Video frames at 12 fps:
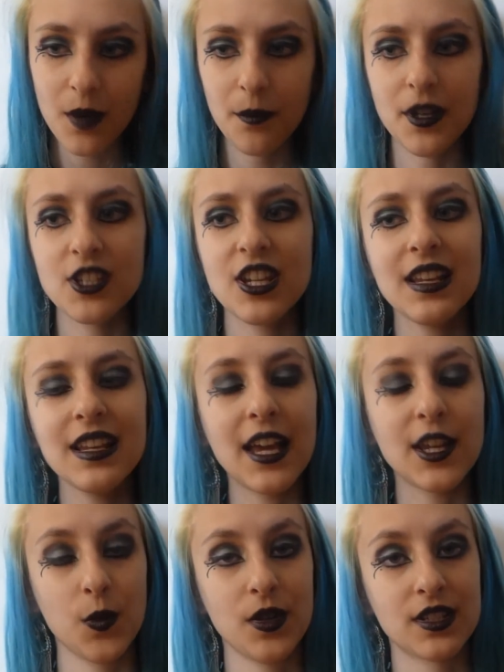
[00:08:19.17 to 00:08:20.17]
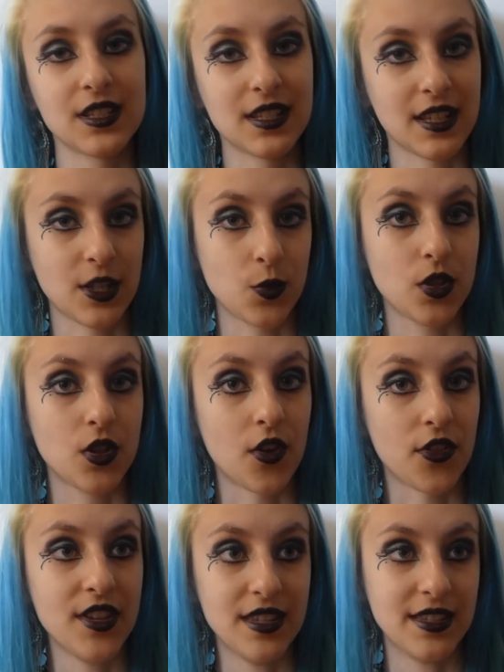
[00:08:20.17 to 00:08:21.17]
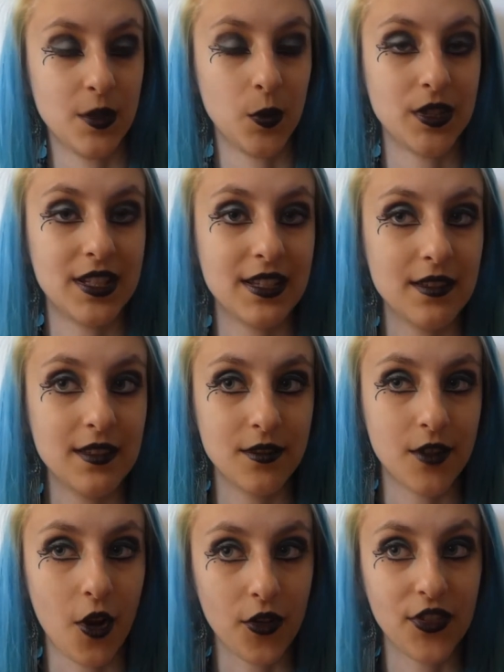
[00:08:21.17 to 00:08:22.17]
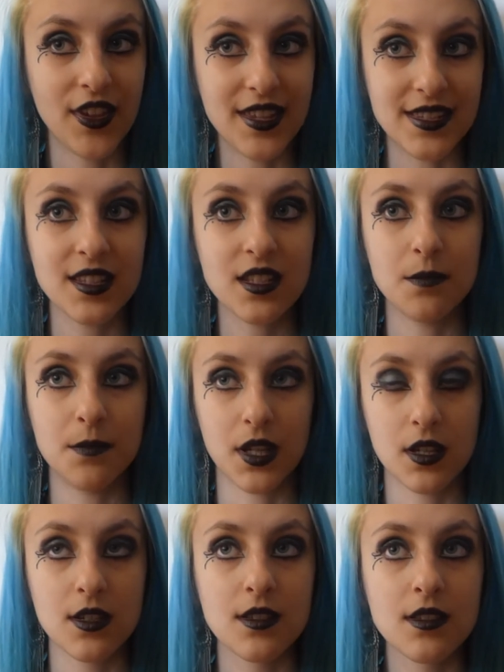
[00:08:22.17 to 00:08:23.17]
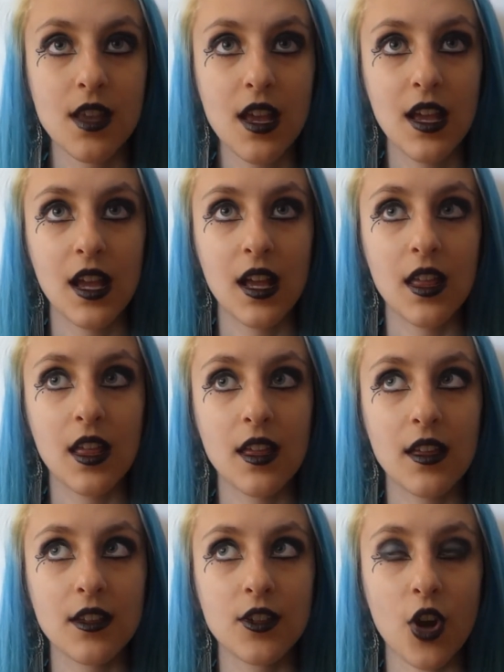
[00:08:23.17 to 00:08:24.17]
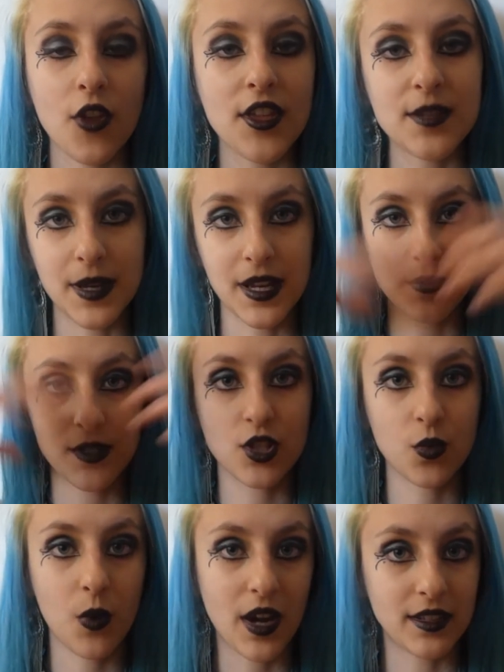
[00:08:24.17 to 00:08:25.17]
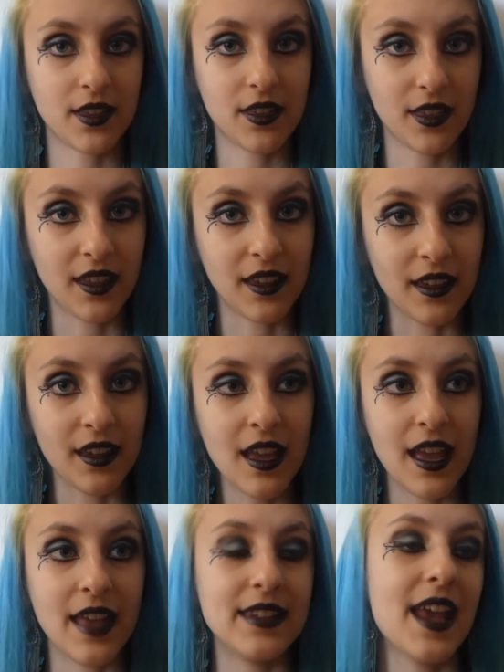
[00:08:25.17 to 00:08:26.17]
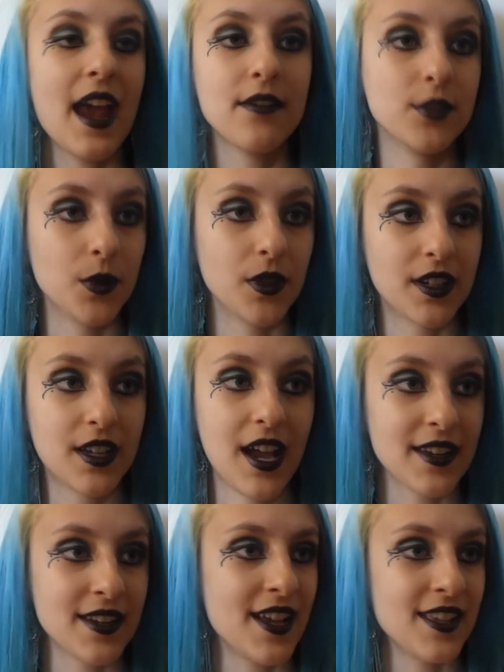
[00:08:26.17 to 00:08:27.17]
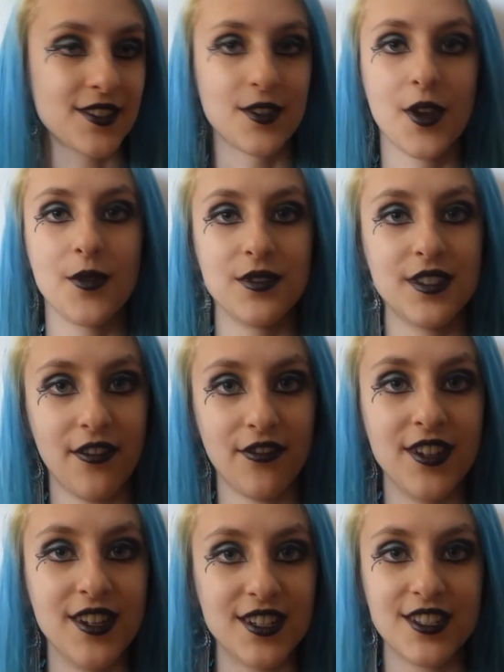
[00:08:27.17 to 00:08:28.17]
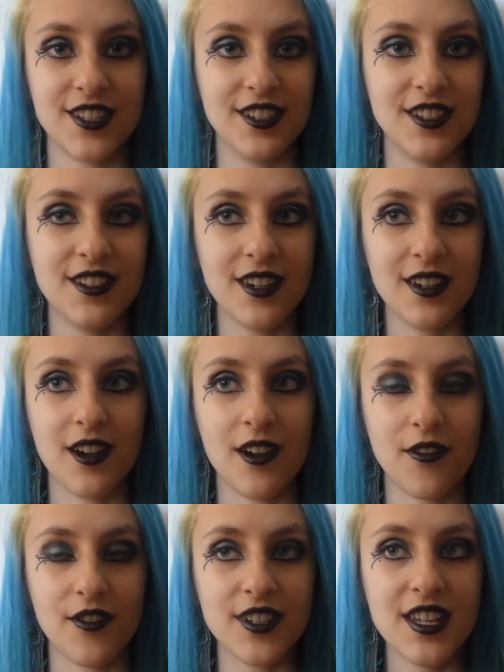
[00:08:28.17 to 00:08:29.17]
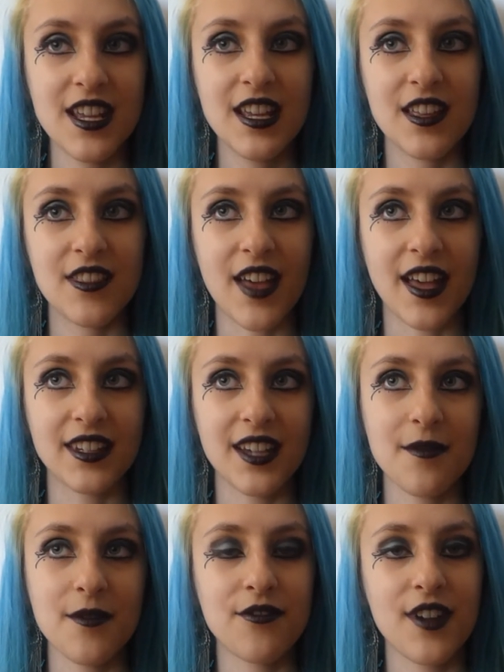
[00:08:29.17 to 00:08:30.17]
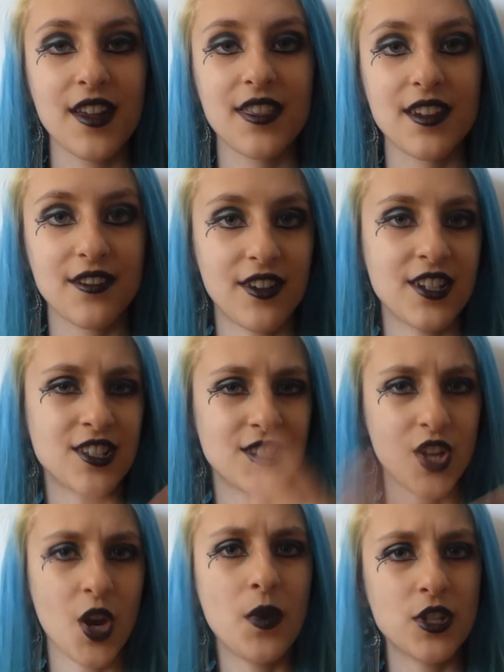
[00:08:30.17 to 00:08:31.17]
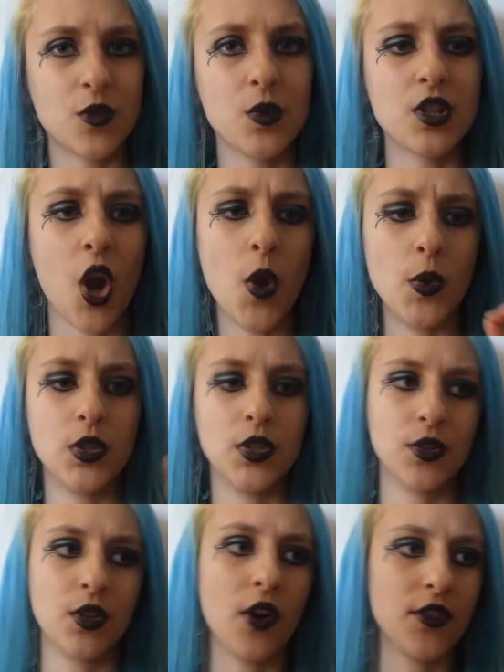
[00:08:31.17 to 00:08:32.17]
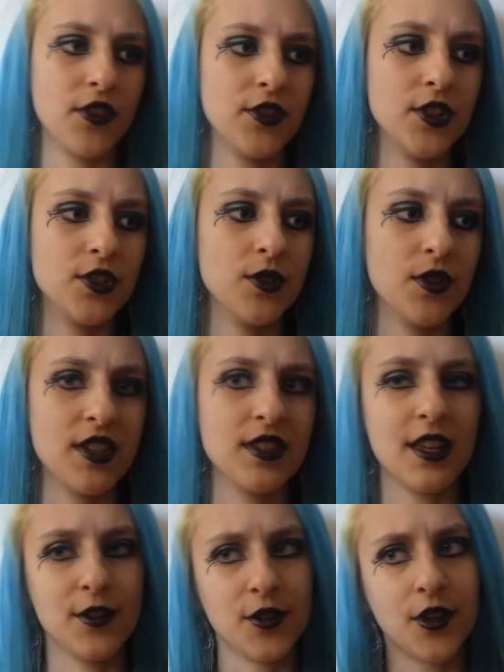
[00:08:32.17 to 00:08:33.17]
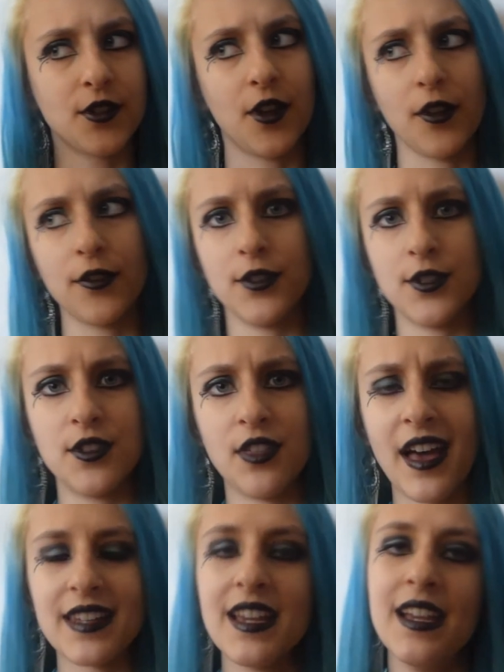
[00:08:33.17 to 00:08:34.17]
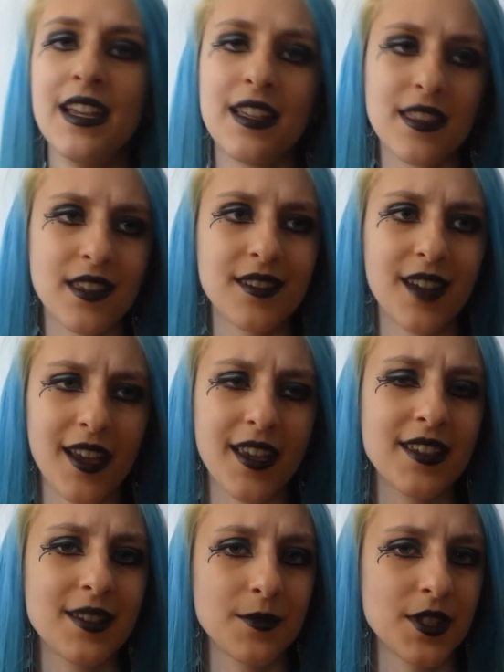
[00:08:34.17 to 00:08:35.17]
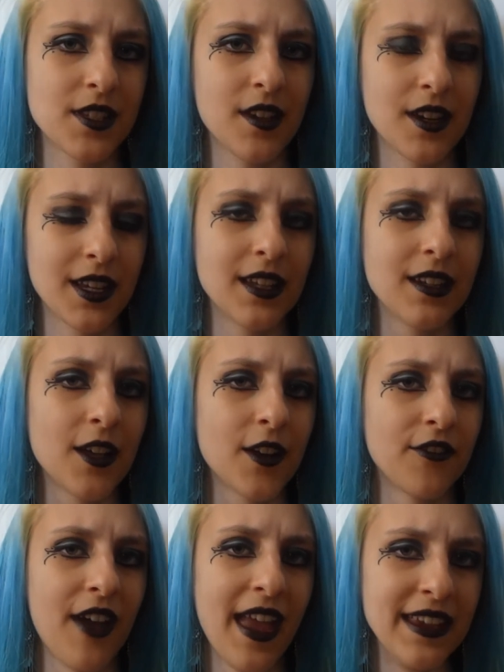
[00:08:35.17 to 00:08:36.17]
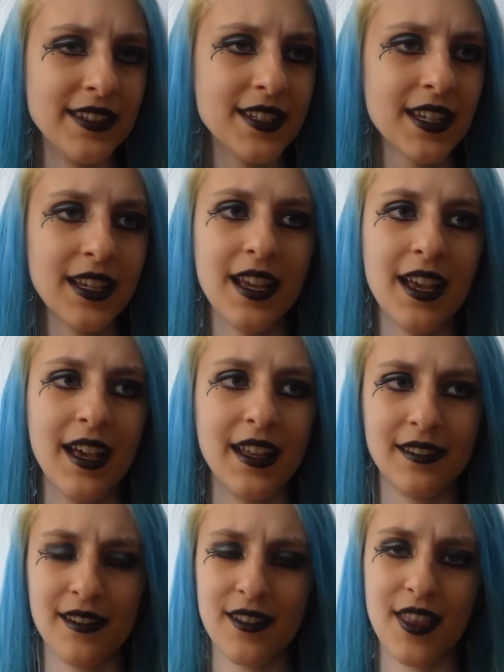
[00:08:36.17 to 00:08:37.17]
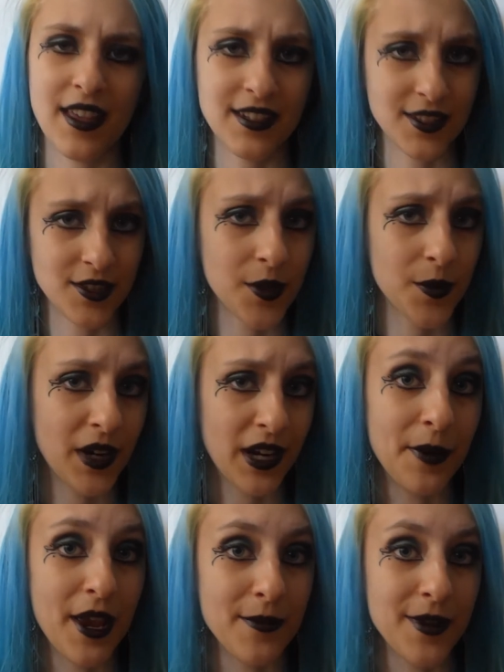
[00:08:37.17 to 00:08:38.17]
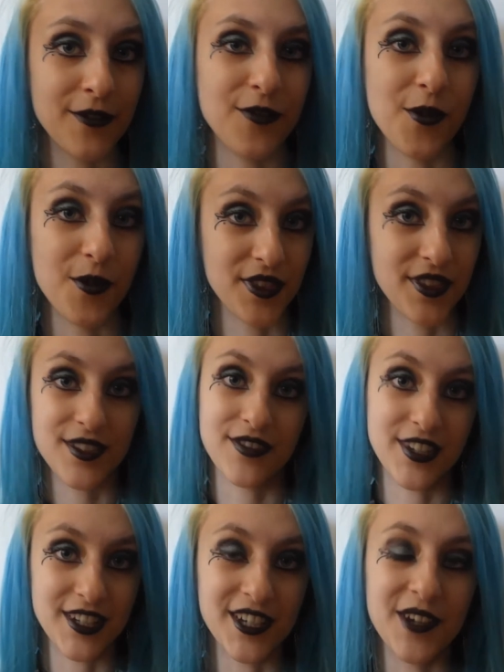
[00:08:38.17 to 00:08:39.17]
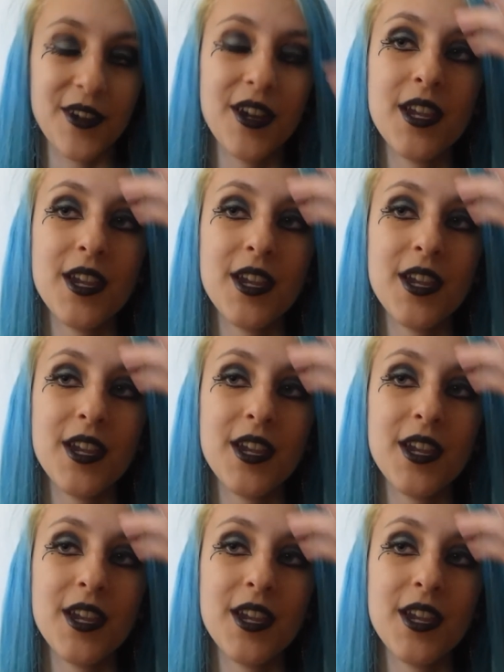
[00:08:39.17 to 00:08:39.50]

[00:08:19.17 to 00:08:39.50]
But generally, I don't want to discuss what goth is and what goth isn't, because goth has become such a wide thing and everyone kind of has their own definition of it, that I'm afraid that if I just go into it, oh, you're goth if you do this and you're not goth if you do that, then I guess I'm just gonna get a lot of hate, and that is not what I'm aiming for with this video.